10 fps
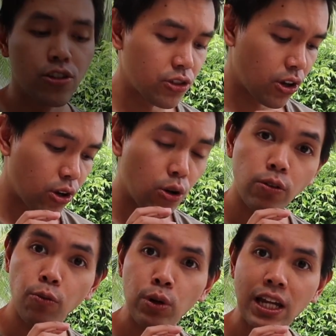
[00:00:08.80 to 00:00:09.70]
So
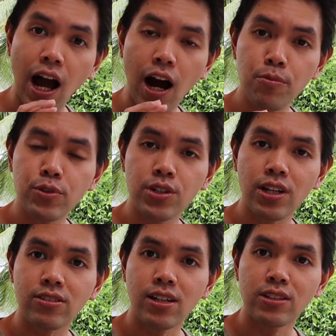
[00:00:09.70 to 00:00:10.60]
we come to
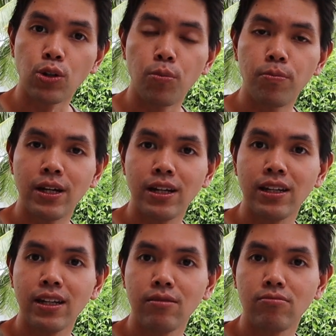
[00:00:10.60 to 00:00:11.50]
the Turtle
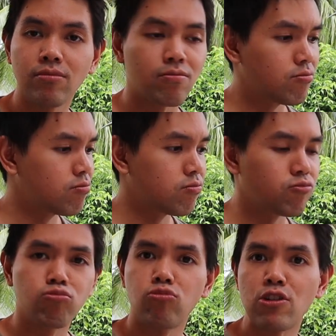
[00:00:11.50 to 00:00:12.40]
Bay
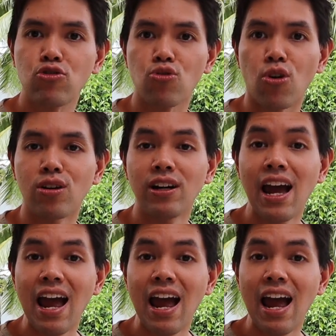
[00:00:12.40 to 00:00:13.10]
restaurant.